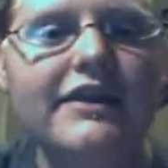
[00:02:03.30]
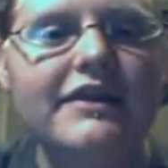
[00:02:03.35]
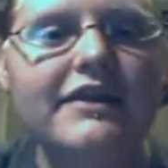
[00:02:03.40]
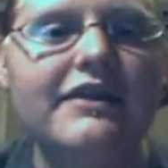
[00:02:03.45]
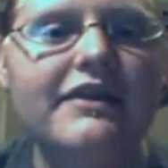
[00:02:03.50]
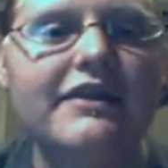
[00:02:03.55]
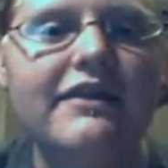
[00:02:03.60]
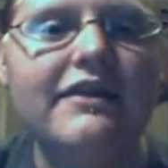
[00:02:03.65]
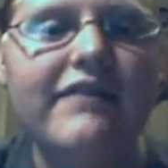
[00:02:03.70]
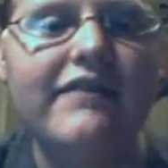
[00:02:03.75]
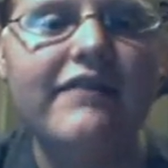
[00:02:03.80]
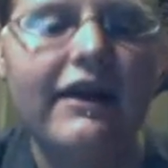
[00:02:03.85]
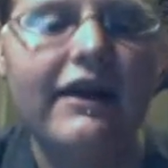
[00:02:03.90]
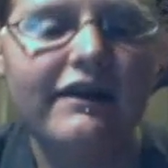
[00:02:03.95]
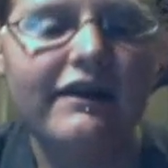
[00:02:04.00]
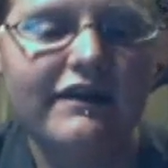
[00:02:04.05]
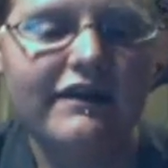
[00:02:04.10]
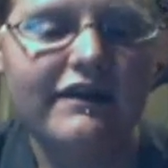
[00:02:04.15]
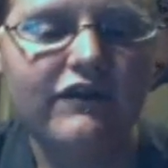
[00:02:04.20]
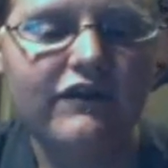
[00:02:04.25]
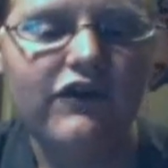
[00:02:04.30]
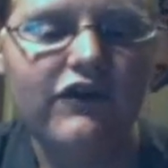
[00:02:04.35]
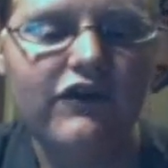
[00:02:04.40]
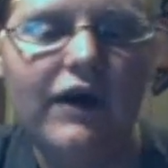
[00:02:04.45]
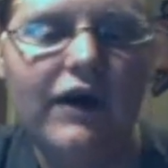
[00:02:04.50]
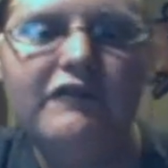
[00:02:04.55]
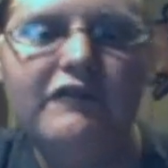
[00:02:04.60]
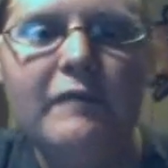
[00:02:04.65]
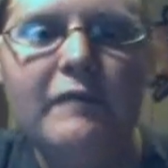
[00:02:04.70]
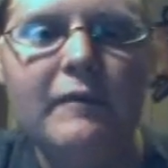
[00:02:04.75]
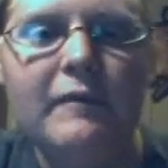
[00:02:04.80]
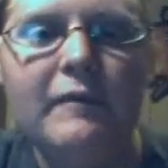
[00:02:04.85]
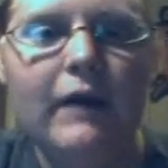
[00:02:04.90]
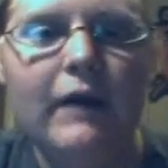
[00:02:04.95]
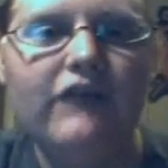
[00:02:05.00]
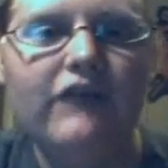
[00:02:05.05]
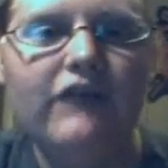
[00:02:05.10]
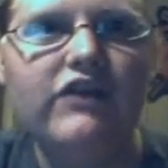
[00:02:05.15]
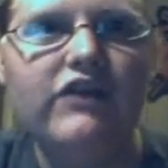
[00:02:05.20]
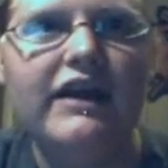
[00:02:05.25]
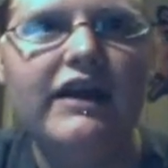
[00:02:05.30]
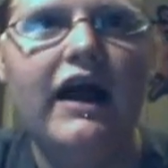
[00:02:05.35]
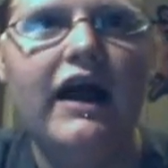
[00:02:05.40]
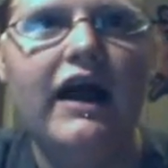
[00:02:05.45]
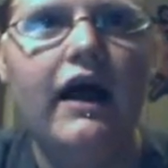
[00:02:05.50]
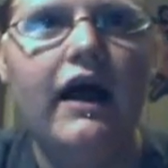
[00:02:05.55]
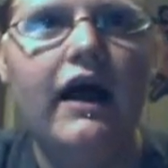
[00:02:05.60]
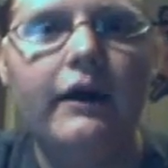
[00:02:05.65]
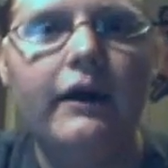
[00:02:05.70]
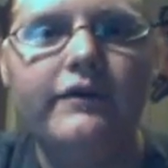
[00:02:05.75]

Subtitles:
The scariest TV show I remember watching, I was